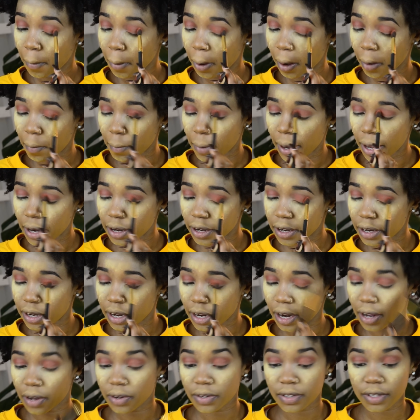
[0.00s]
I'm adding
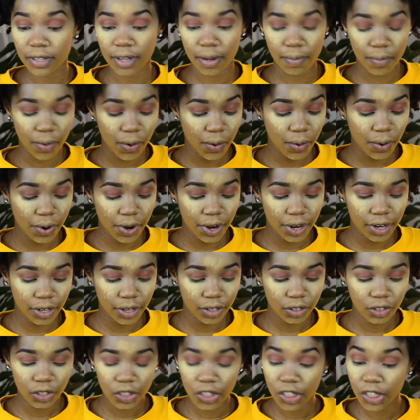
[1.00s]
now some
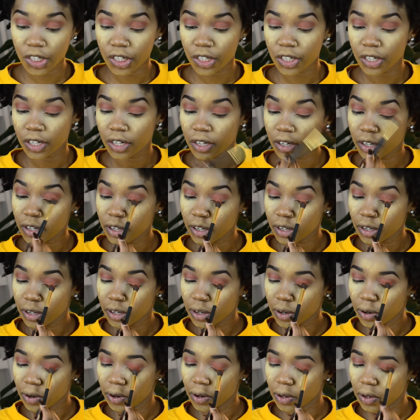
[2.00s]
orange,
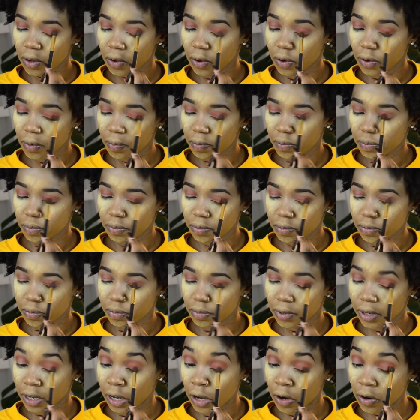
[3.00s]
although
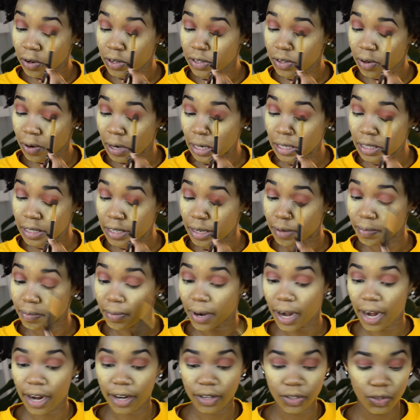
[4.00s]
it looks quite
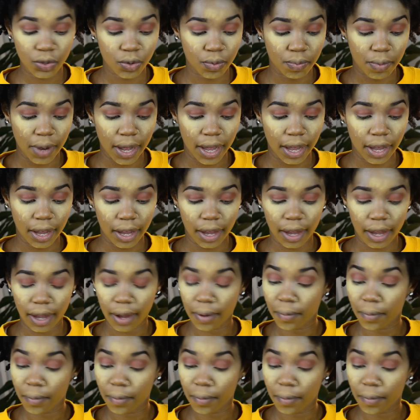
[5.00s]
similar to my